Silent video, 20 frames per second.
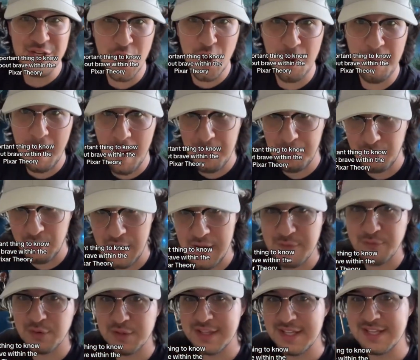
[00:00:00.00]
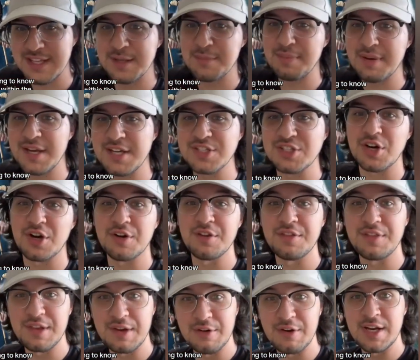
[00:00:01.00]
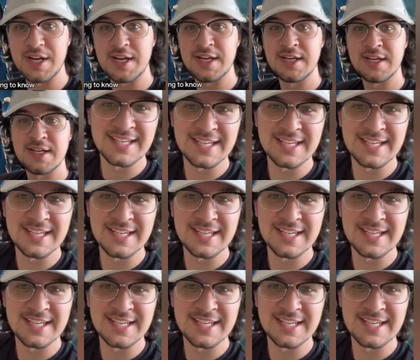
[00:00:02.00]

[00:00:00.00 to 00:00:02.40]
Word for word: about Brave within the Pixar theory